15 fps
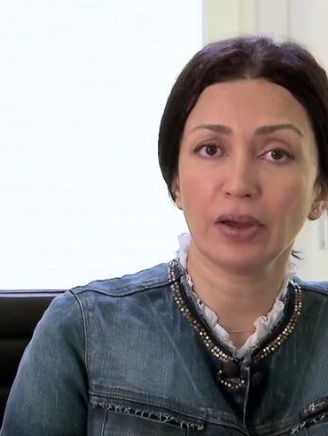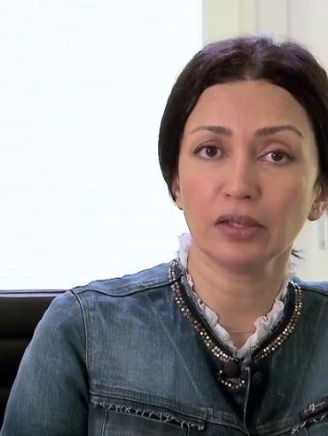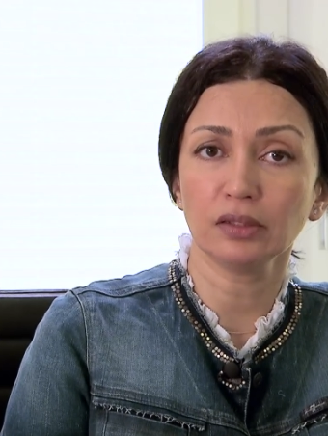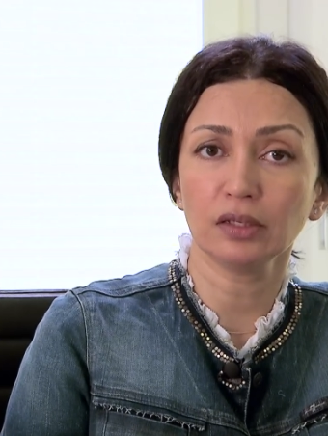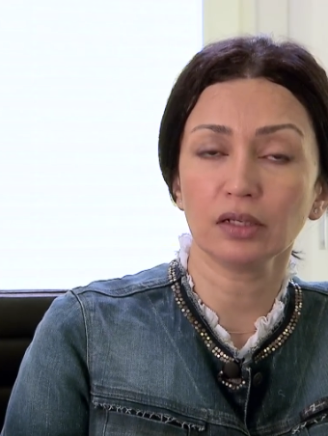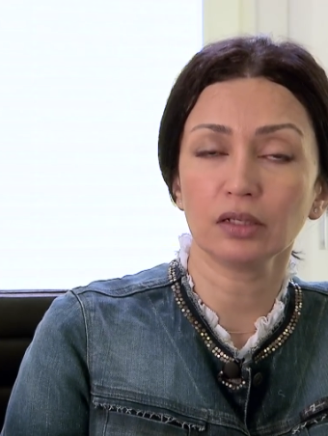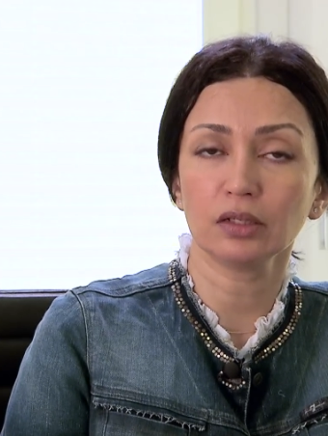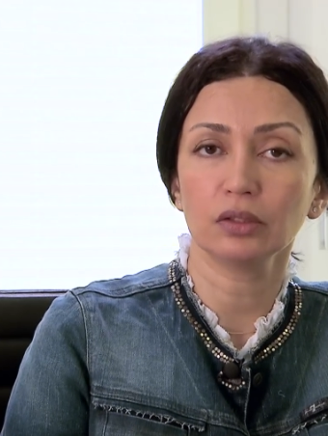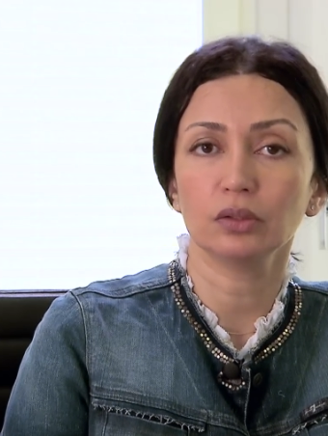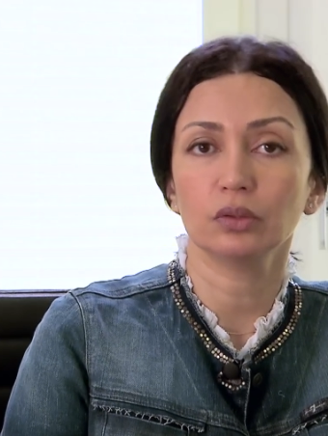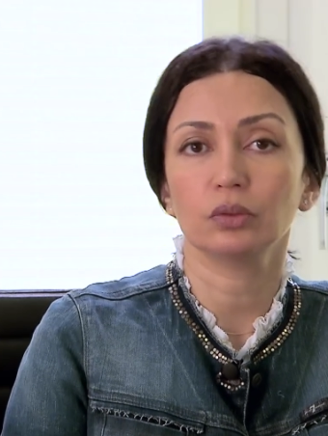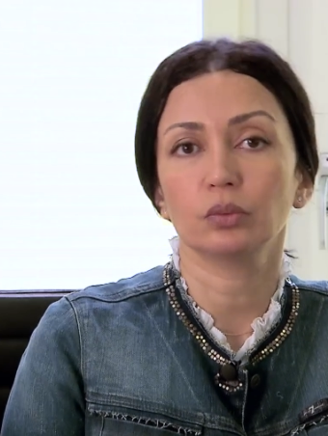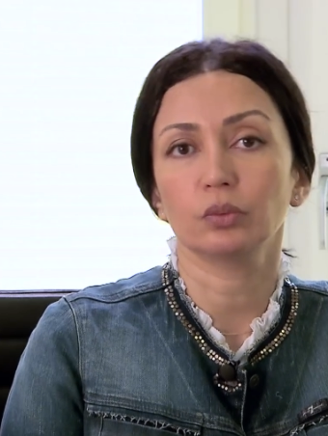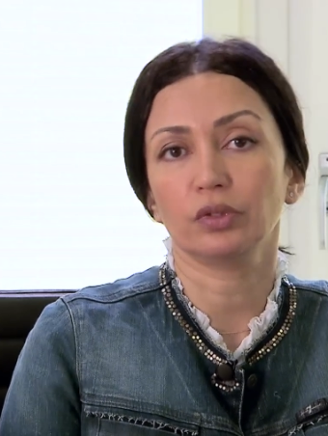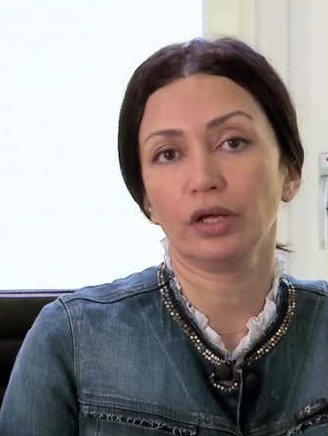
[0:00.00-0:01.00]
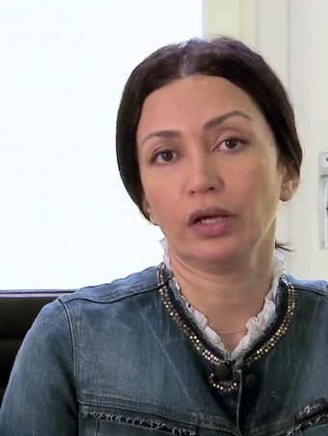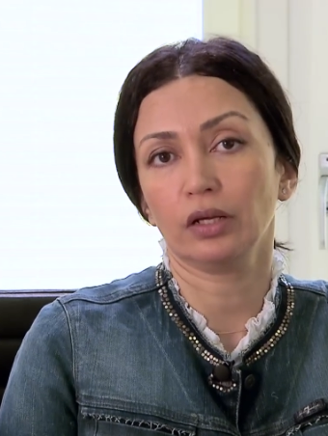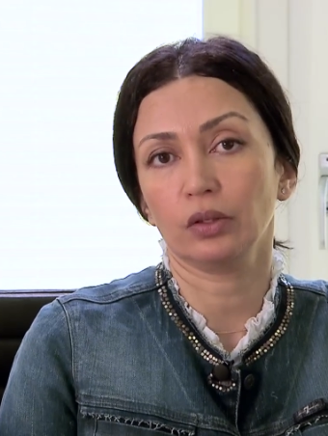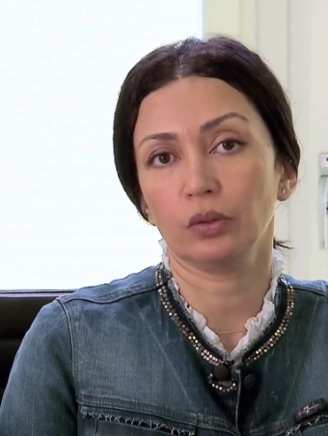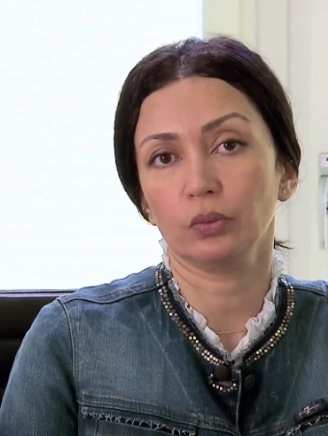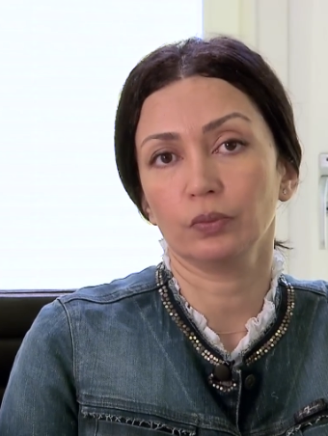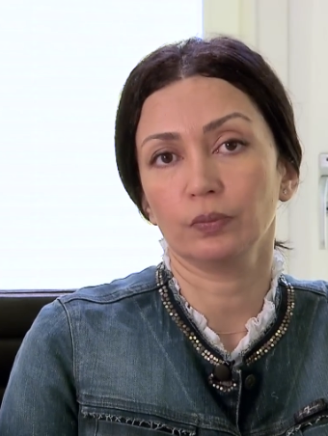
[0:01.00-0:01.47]
I'd like to stress
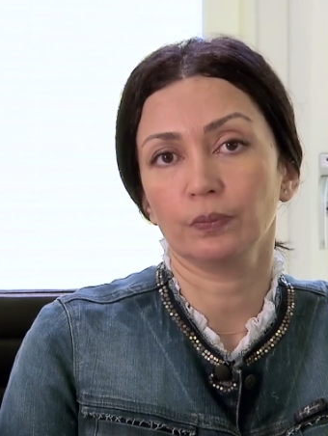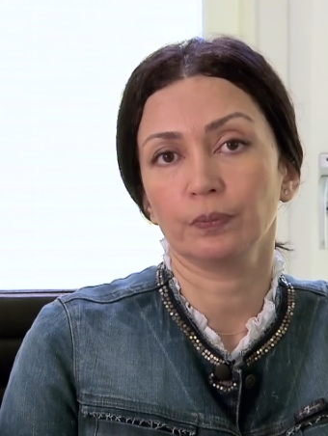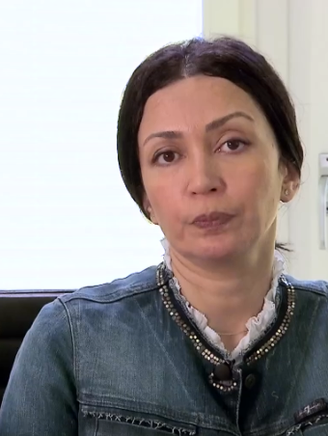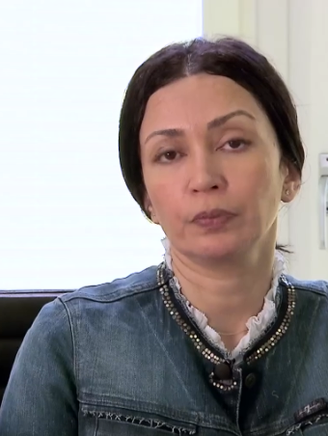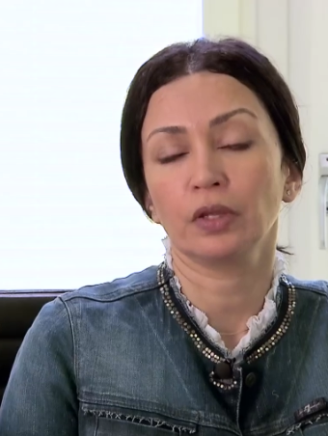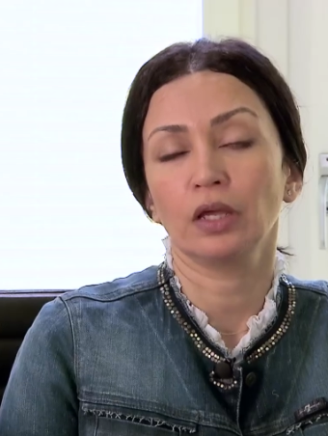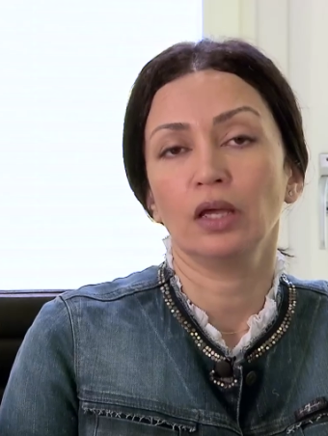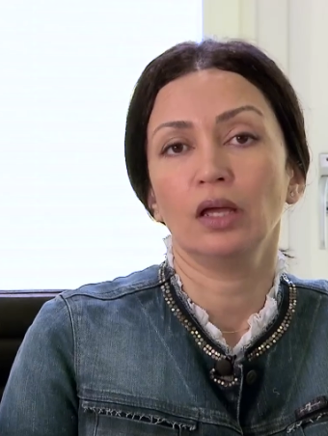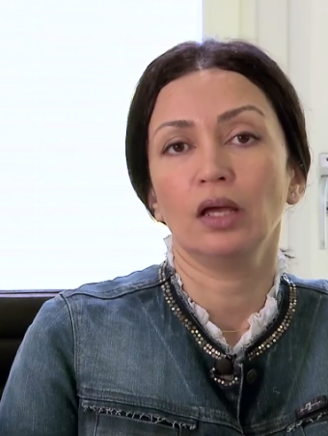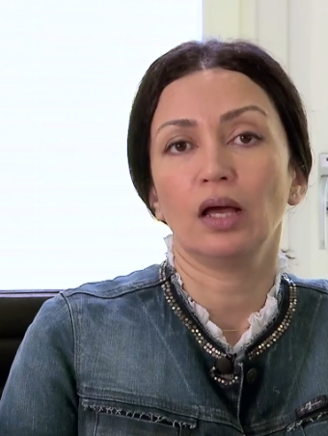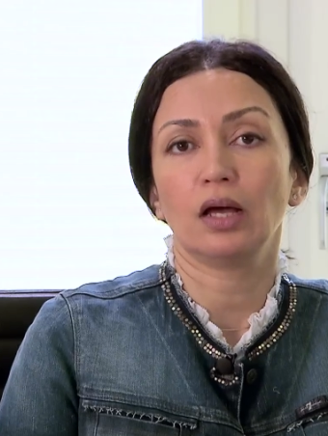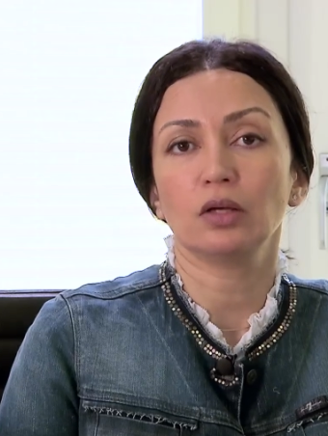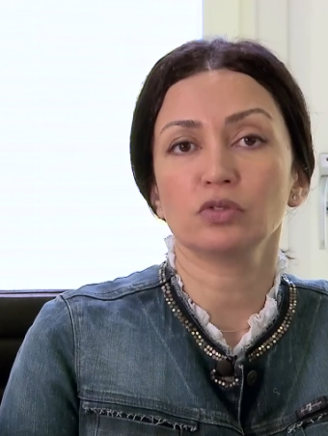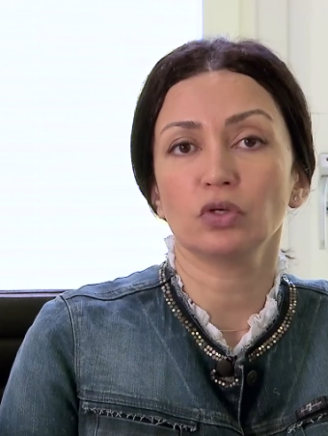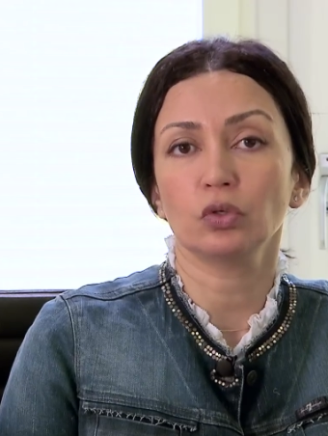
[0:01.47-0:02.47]
here that erections